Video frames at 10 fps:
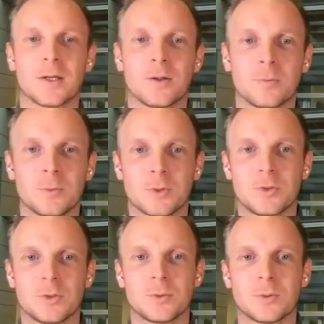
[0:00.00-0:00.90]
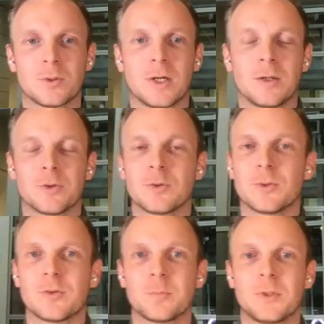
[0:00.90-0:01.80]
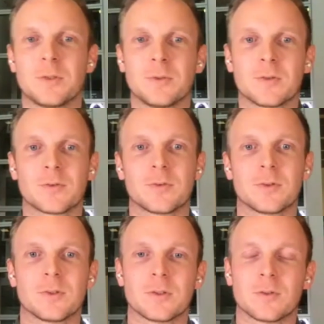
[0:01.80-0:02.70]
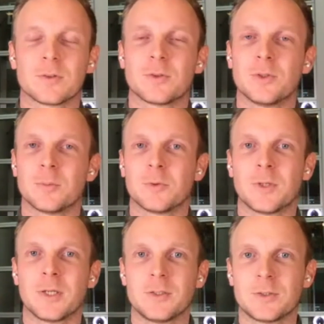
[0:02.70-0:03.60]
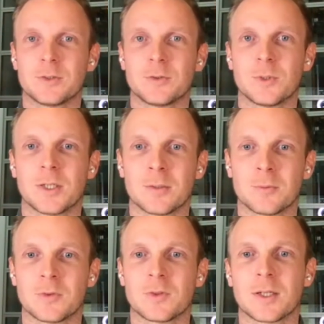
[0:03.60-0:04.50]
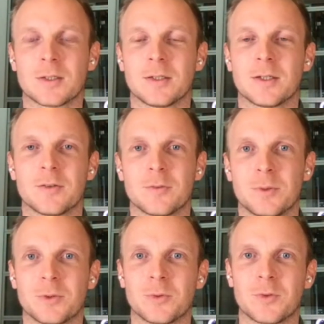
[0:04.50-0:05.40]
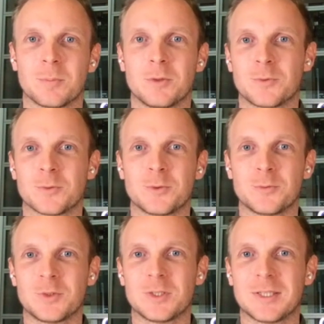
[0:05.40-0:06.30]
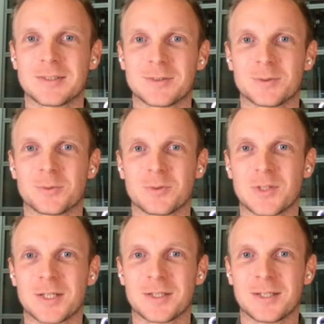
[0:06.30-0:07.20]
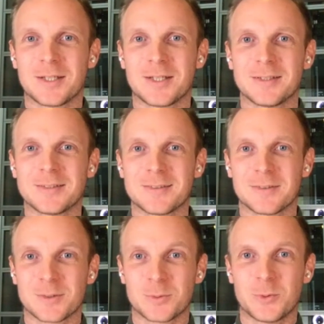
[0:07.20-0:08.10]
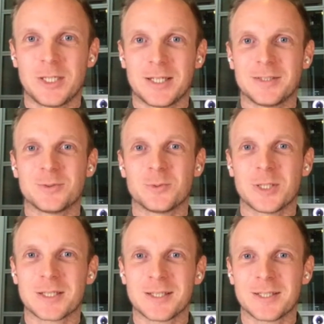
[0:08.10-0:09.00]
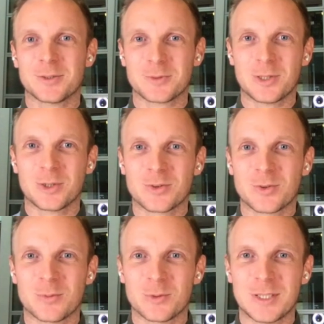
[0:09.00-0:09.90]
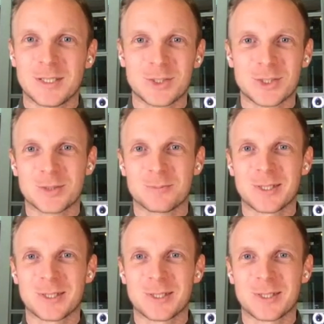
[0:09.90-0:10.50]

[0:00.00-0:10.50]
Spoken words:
how would you, or how do you experience the collaboration together with Tech Alliance? Because I mean, for 15 years, so Tech Alliance, so we and you, we are kind of a long-term relationship.